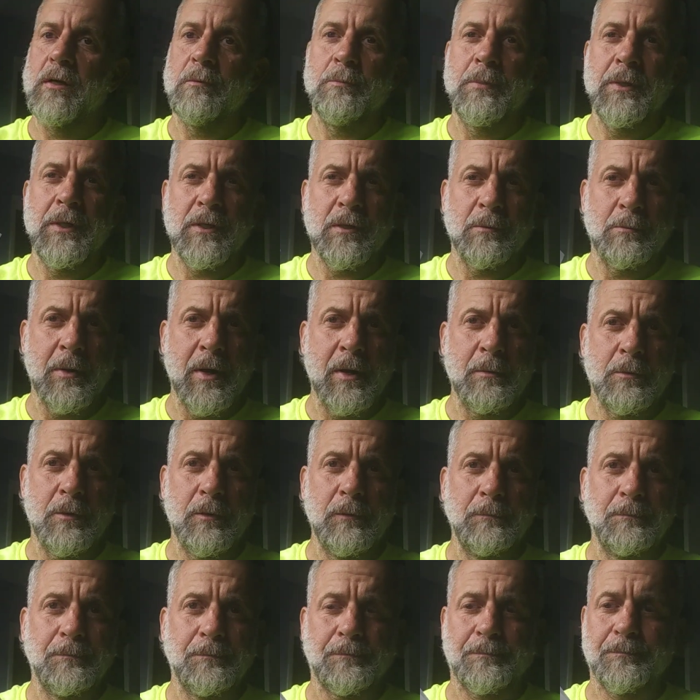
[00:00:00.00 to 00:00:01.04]
piece of
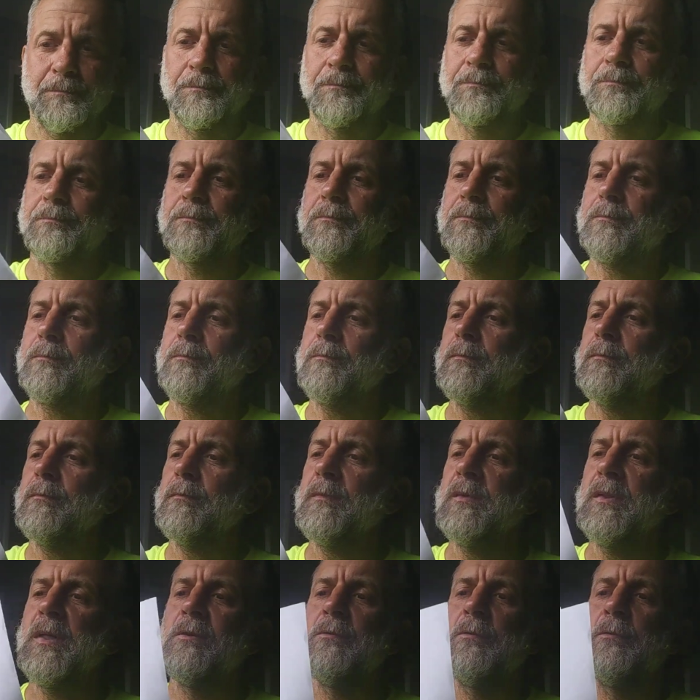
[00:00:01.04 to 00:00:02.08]
paper
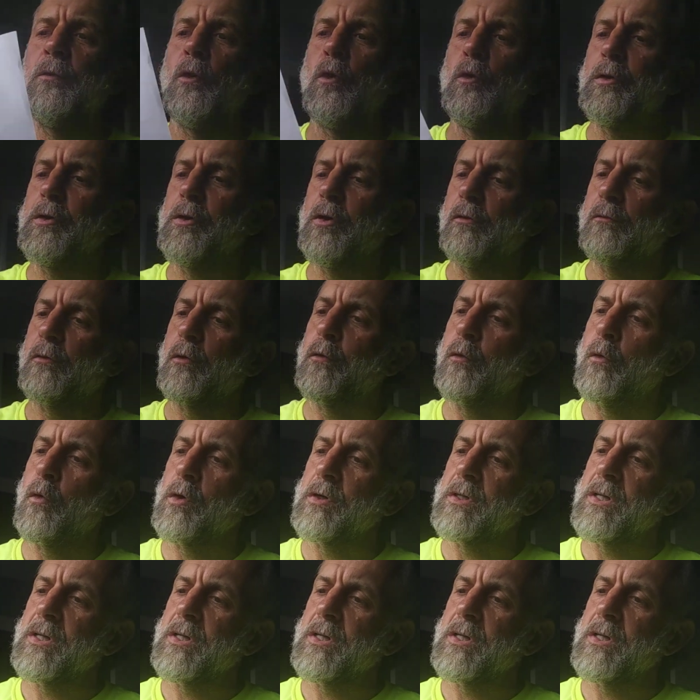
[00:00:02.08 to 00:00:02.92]
and fold it over 4